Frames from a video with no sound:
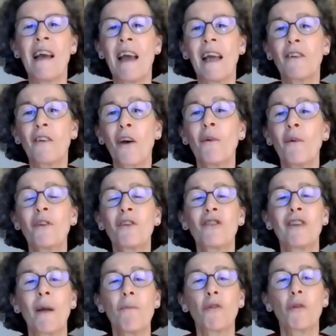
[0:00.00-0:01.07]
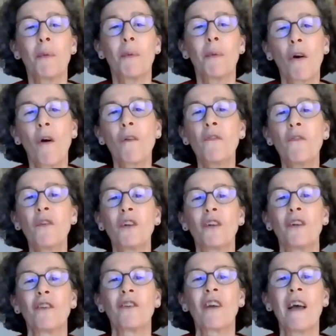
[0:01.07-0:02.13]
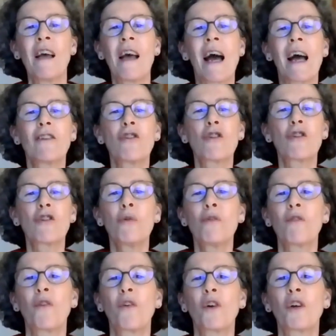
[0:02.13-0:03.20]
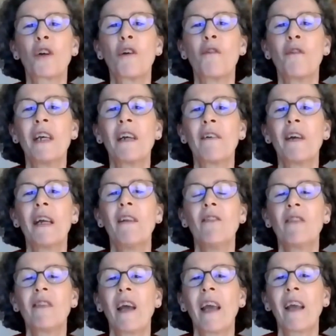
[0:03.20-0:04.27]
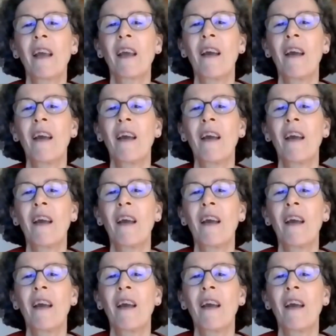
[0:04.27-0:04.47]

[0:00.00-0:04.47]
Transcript: encourage them to be confident and choose for a career in tech,